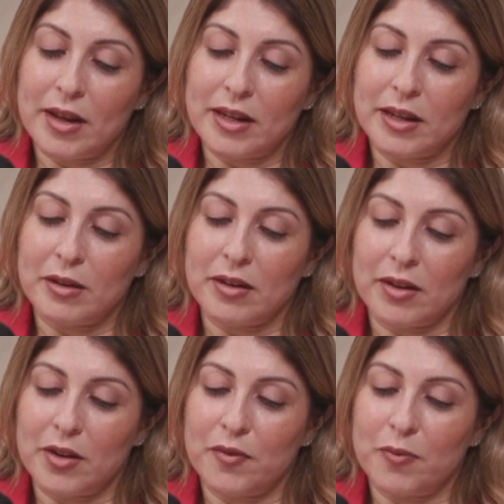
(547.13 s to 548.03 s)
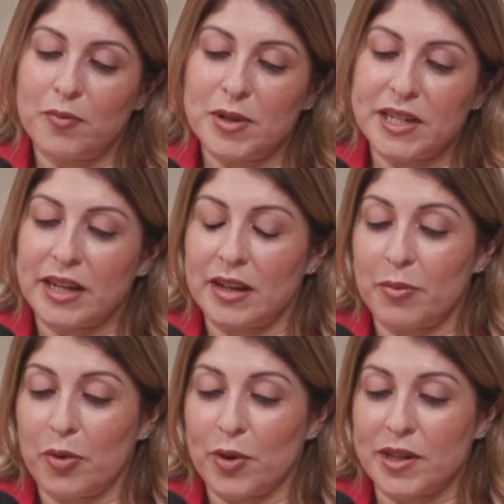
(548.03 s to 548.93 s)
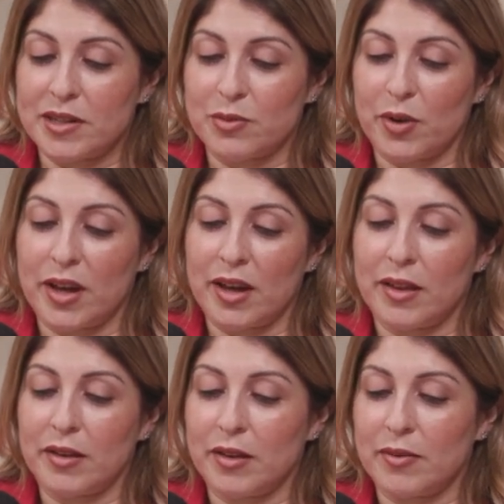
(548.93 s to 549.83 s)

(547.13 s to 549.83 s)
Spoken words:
any kind of particular points where